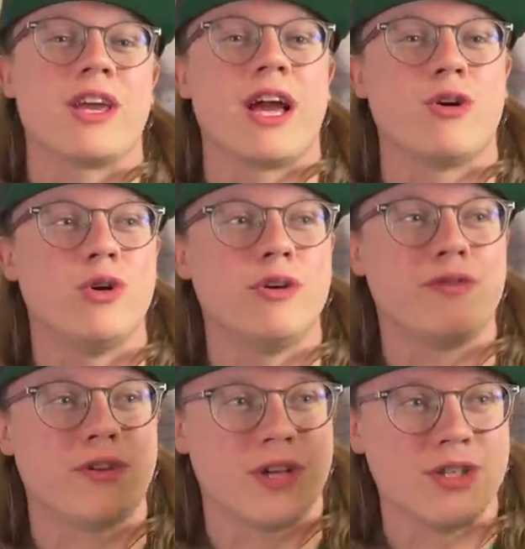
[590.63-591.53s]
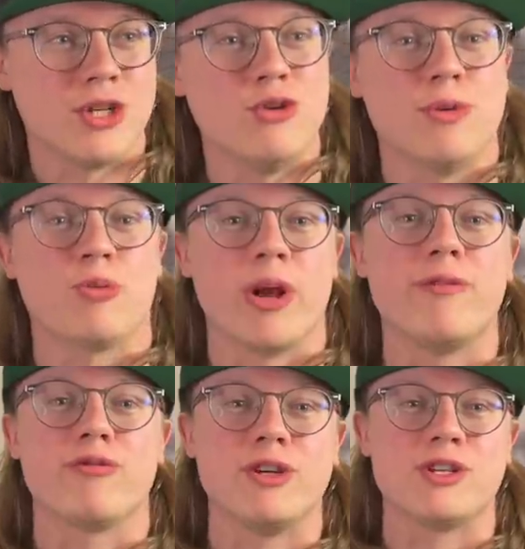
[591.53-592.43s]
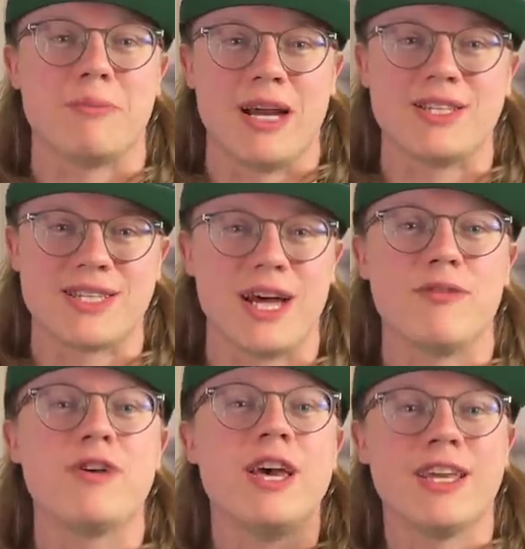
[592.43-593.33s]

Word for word: Like I could have continued to brain freeze myself,